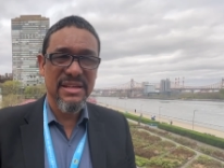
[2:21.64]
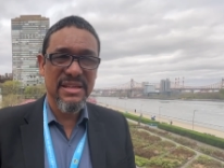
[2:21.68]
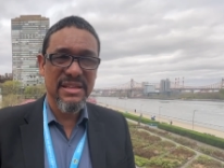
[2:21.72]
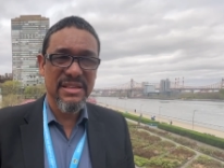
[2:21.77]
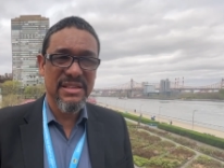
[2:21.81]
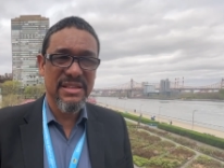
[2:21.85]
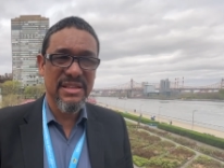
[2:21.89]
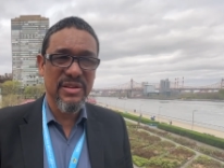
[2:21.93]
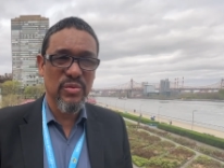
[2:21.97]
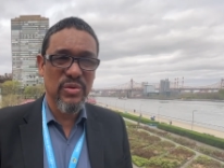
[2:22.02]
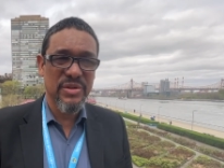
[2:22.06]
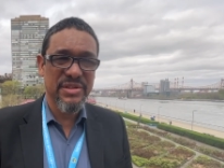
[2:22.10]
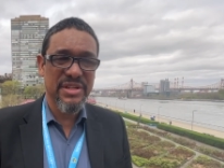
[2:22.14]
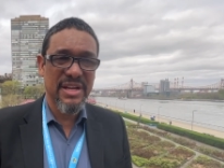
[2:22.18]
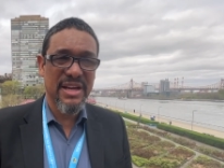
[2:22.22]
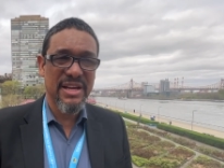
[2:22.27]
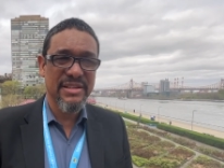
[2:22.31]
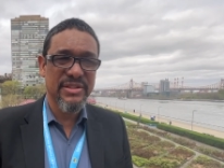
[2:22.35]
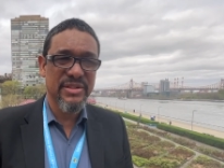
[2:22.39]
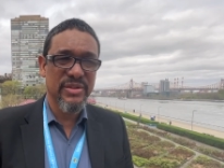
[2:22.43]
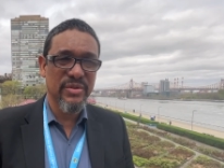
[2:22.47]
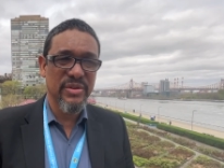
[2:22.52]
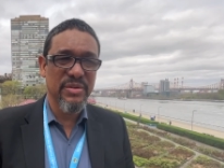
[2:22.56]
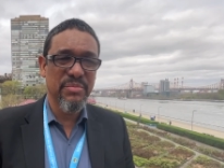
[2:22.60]
she was
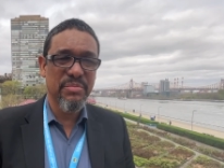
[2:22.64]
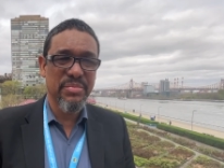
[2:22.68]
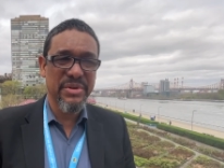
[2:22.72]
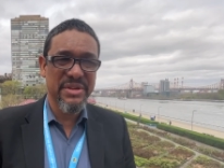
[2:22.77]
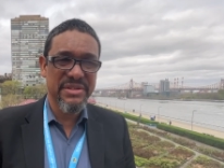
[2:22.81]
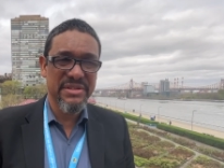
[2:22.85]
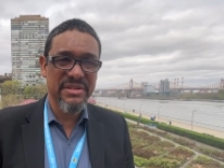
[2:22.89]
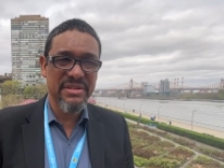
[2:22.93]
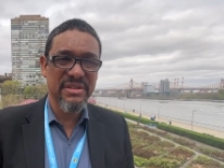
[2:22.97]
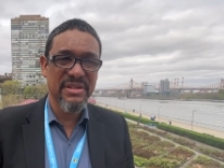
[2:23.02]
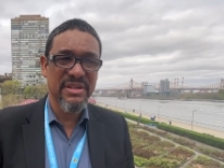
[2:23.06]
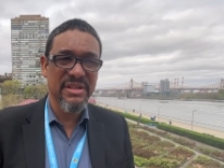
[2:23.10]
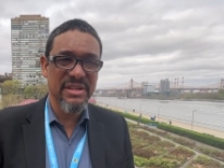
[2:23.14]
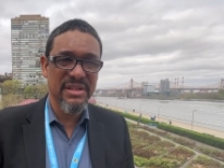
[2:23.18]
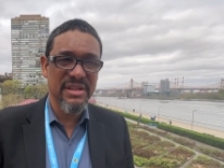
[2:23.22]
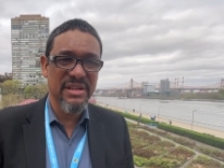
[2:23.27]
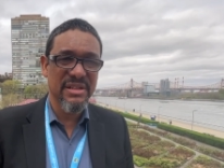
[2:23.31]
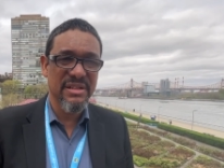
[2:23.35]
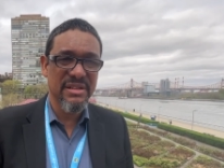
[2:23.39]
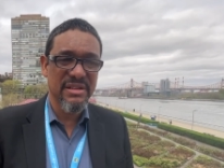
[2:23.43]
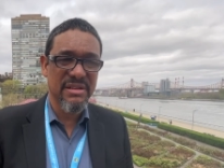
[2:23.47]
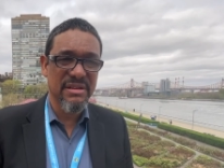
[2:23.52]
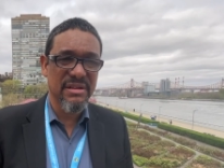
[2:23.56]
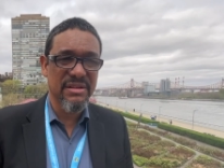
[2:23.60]
also in prison and,
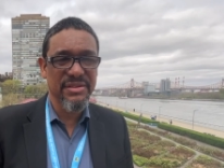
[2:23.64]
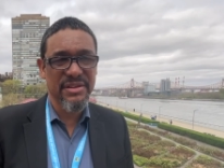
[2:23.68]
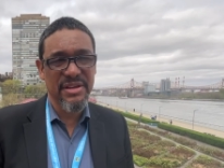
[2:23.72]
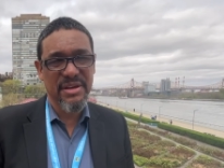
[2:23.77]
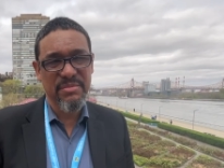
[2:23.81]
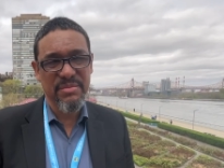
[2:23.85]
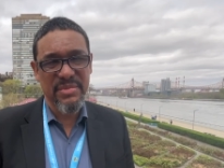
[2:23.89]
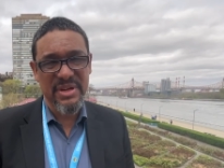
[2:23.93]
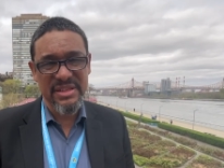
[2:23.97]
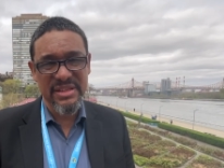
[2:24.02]
and condemned,